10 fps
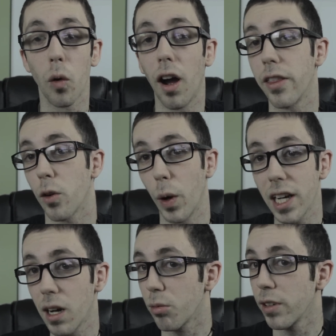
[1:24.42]
Either
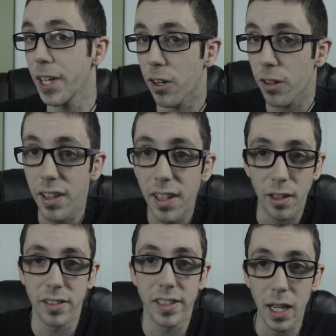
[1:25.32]
wake up really early
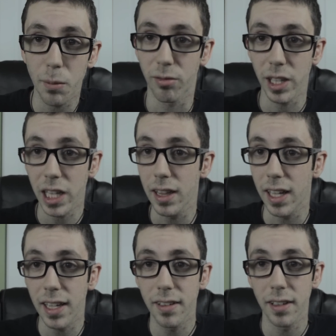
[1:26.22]
or stay up really
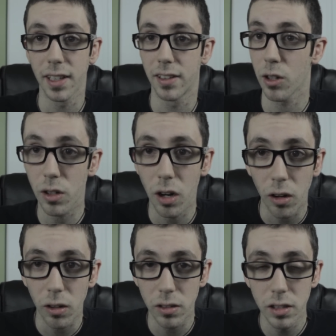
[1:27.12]
late, it's your
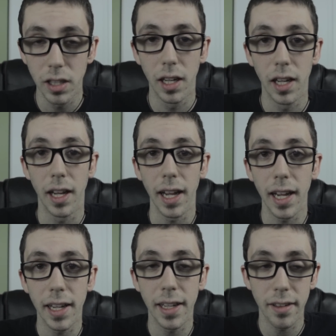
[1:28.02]
call,
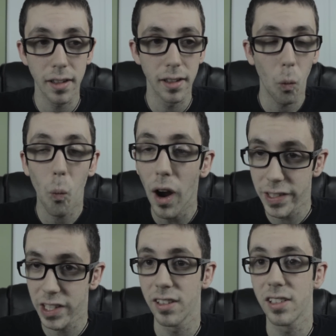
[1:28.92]
and
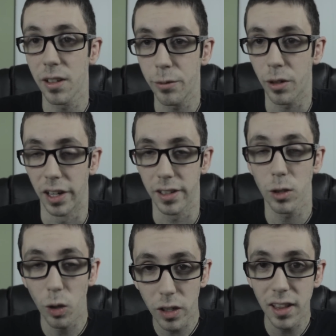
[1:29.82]
watch the sunrise.
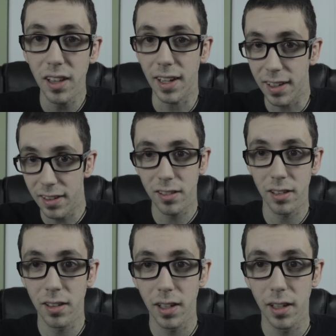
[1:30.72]
Look to the
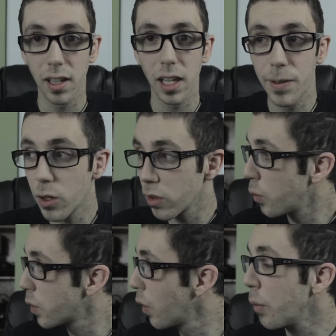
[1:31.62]
east. If you don't know
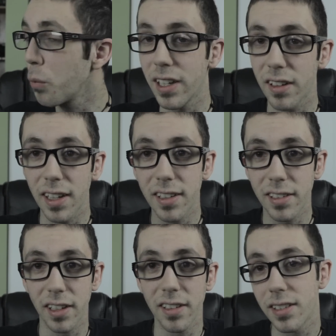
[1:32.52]
which way we,
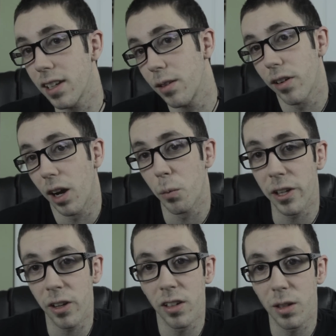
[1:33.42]
east is, you can find
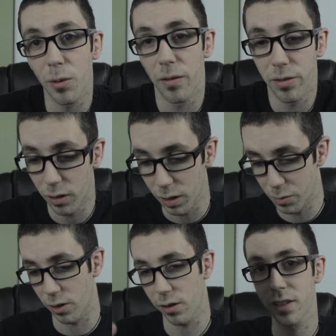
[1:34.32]
one on your smartphone. I'm
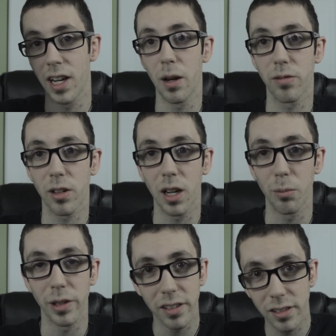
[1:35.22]
sure there's an app for a
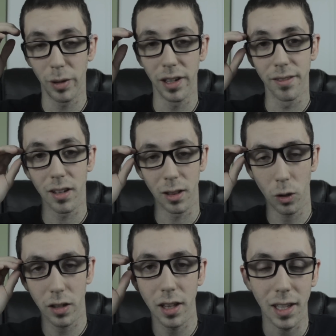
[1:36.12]
compass. But
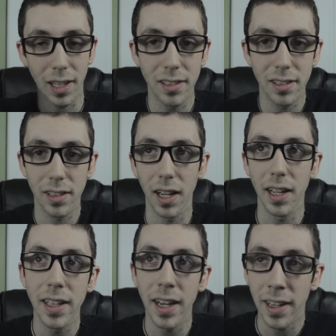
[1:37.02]
look to the east,
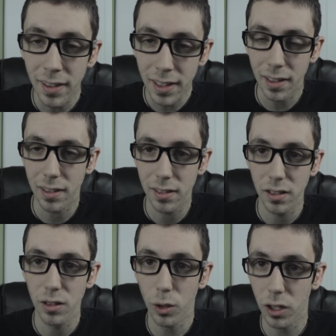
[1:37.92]
and then at night,
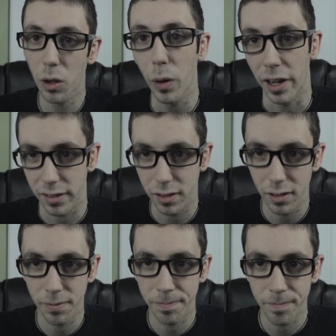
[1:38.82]
look to the west.